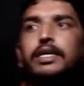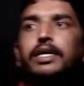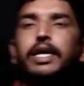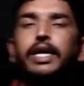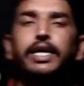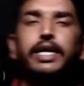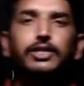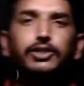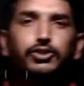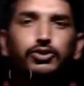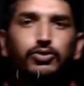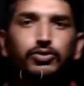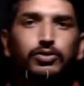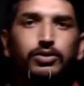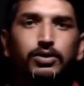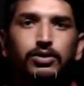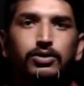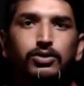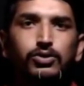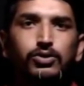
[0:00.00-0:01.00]
injured.
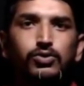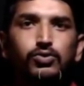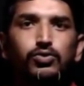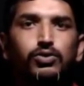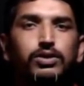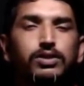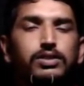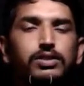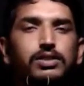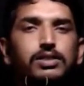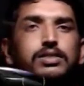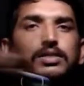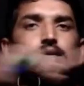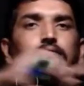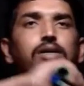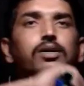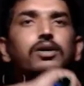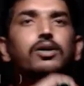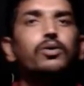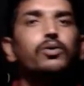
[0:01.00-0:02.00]
So this is
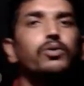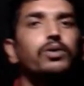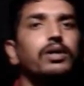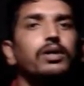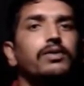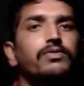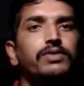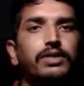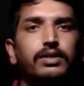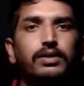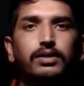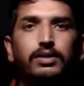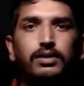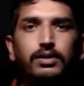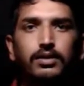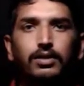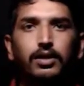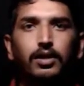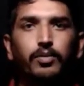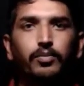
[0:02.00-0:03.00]
one of the
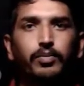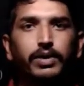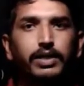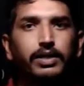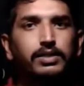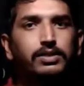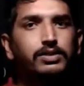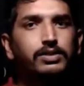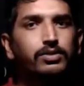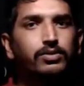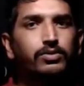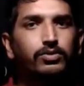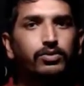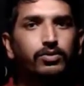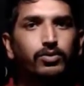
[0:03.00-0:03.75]
comprehensive